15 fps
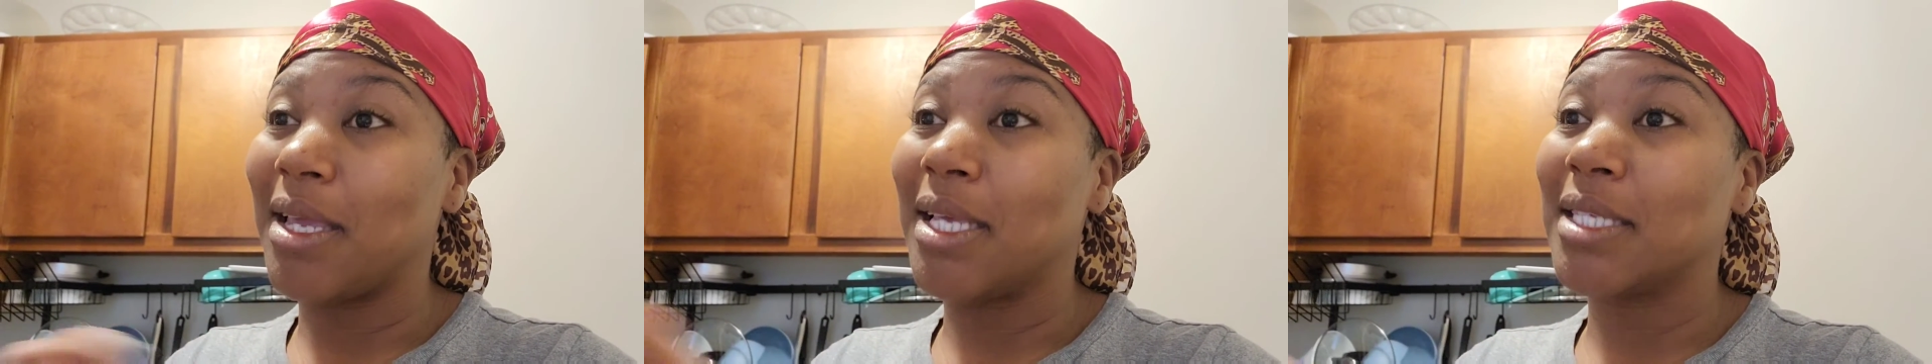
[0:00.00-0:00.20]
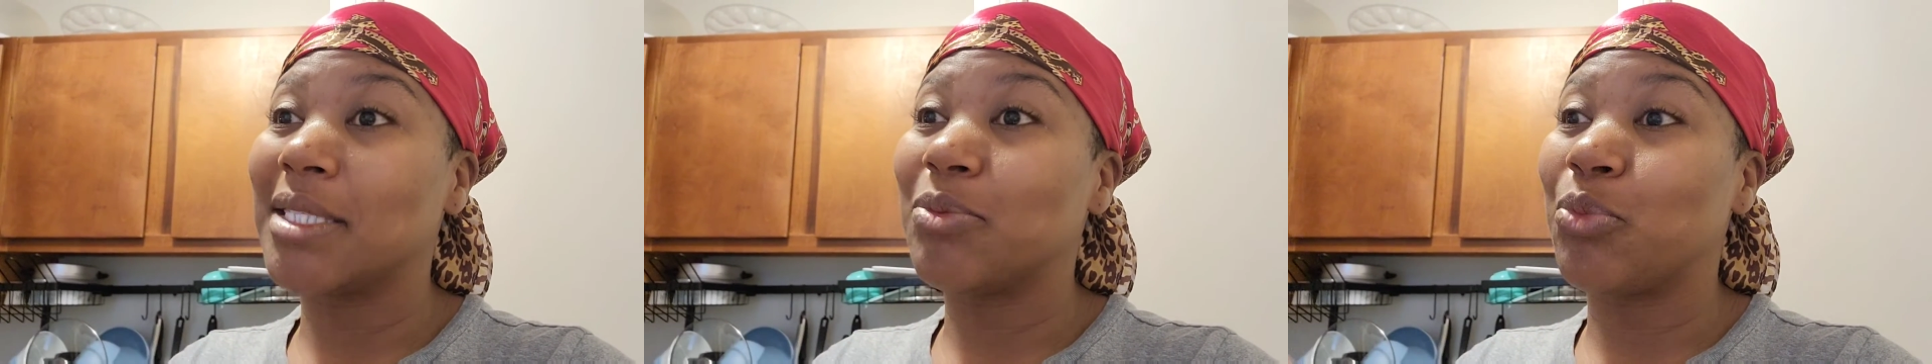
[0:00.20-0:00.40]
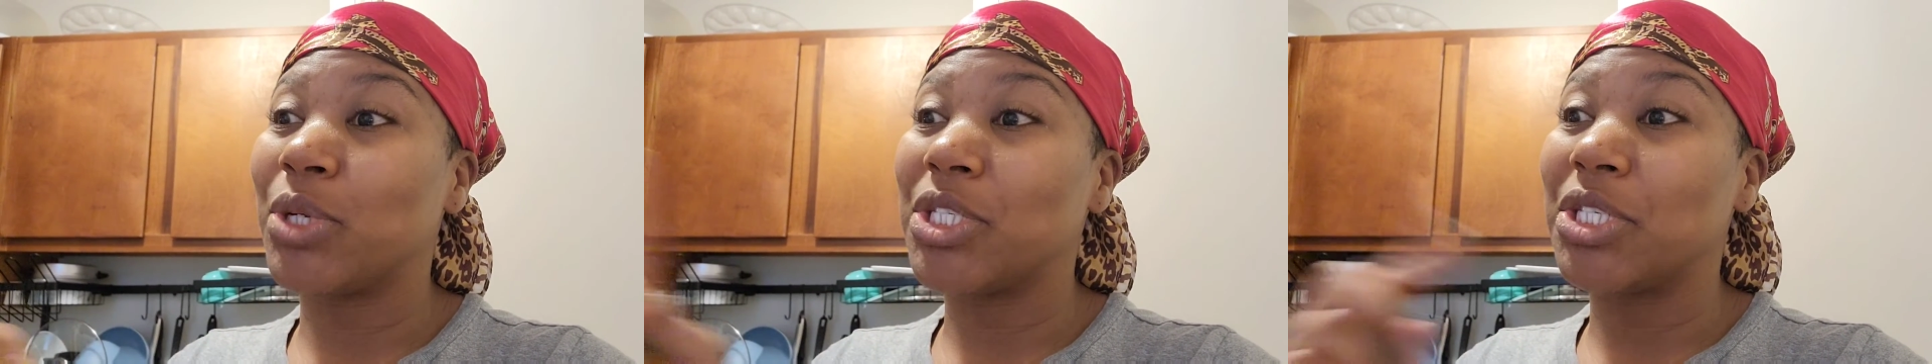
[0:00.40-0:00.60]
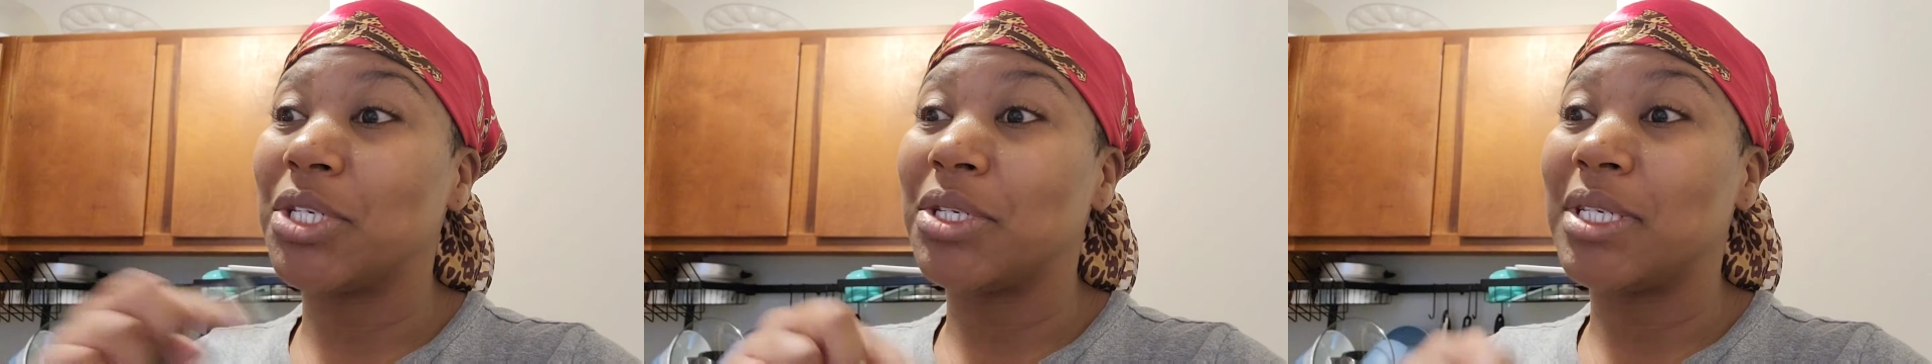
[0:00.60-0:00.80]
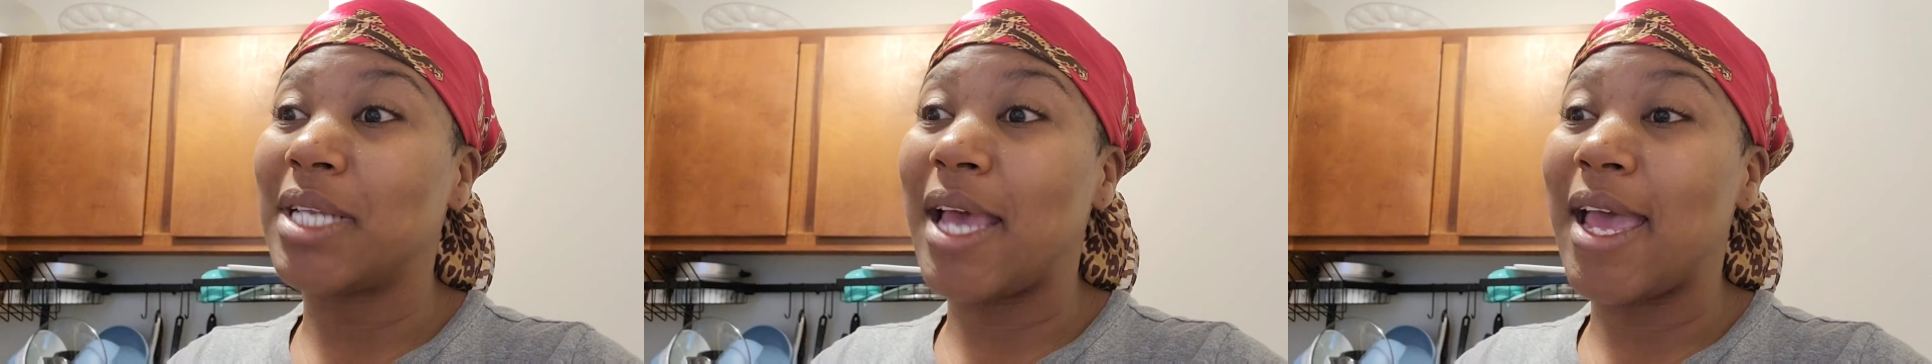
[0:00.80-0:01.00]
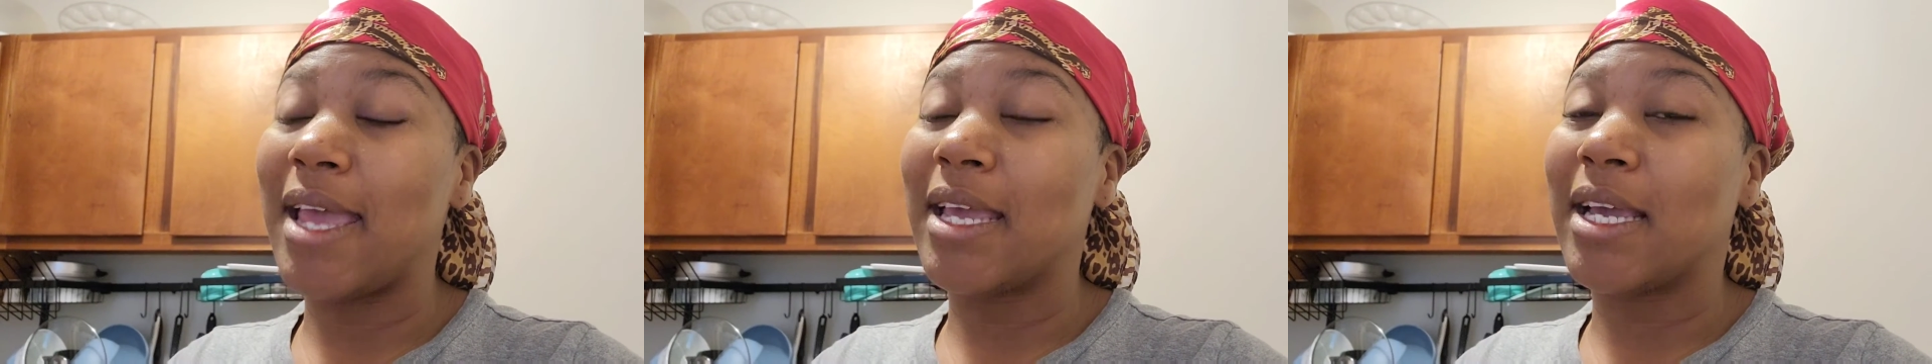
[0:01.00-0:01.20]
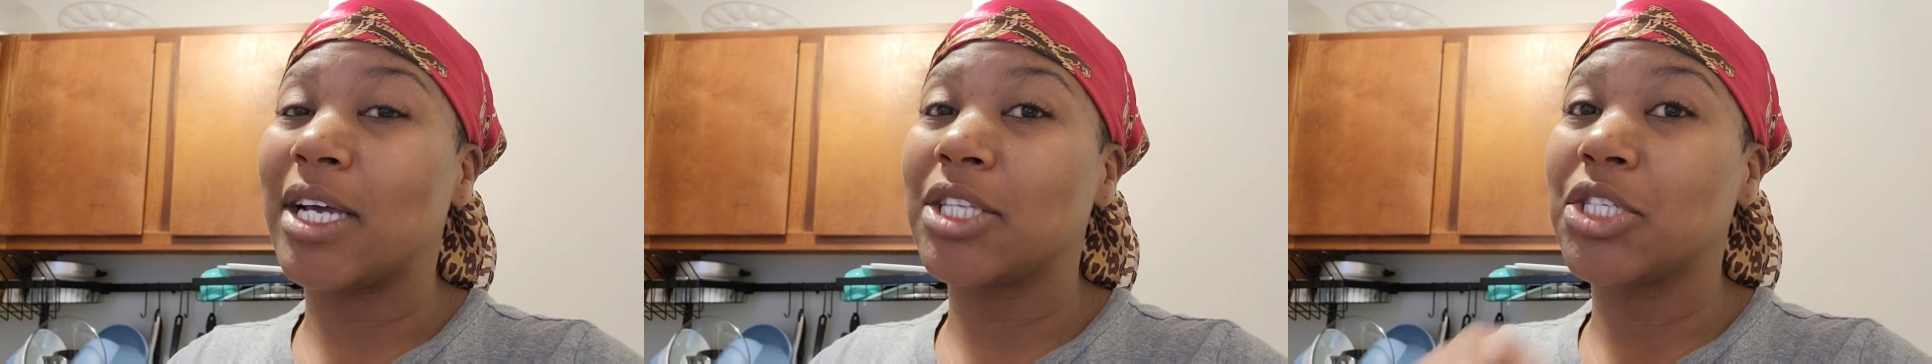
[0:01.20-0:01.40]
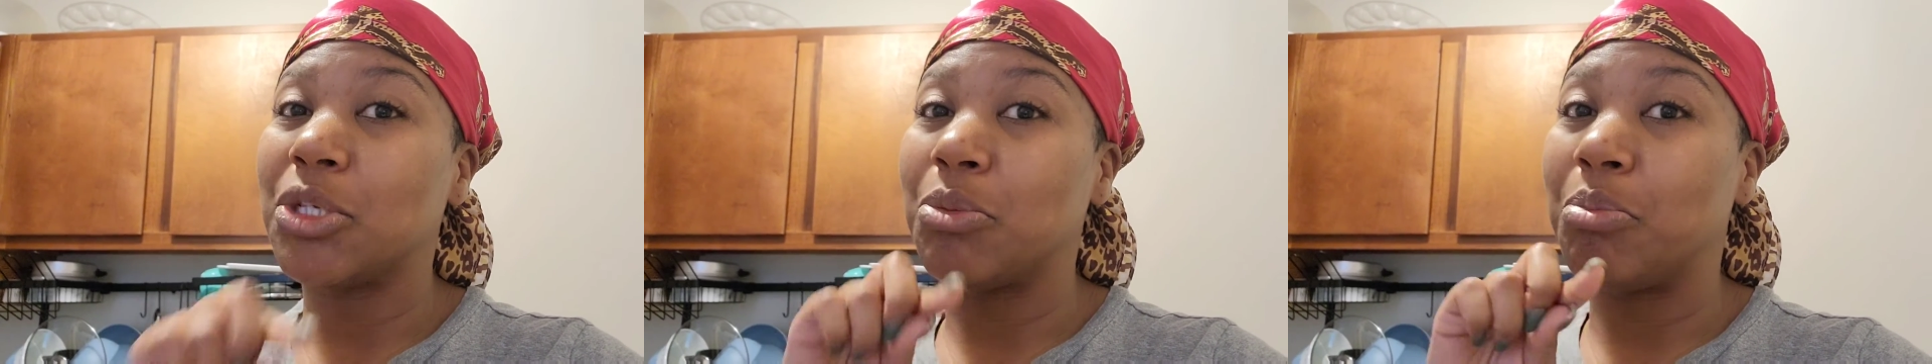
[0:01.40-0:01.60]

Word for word: It's what you take